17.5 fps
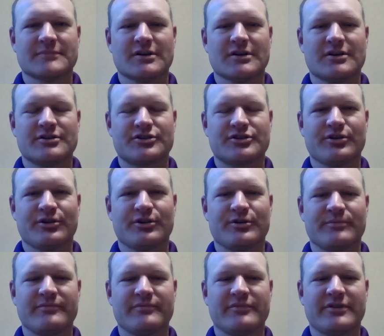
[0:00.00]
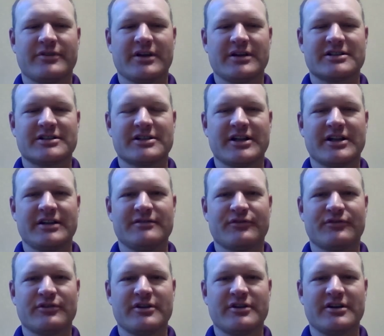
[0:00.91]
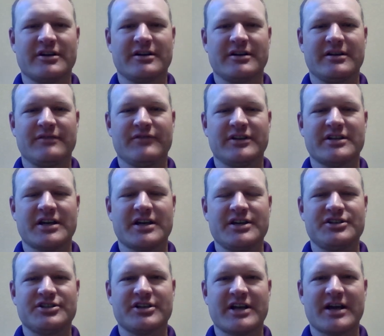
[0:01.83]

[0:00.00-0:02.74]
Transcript: Sure. Thanks, Clayton, for the invitation.